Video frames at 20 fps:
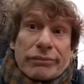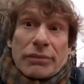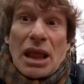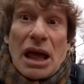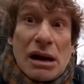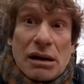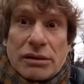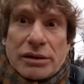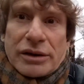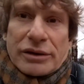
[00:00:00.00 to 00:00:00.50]
I
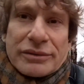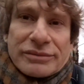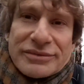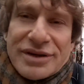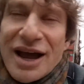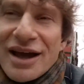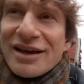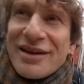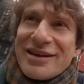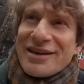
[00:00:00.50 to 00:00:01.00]
don't know.
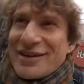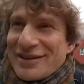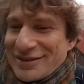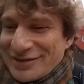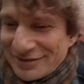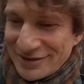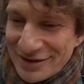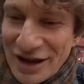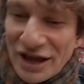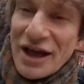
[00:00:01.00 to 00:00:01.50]

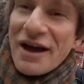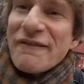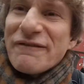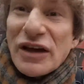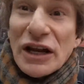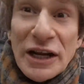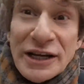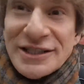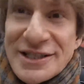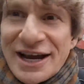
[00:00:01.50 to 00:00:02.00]

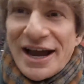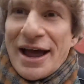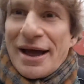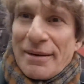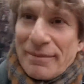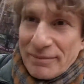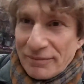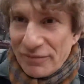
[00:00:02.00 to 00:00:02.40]
Filling time.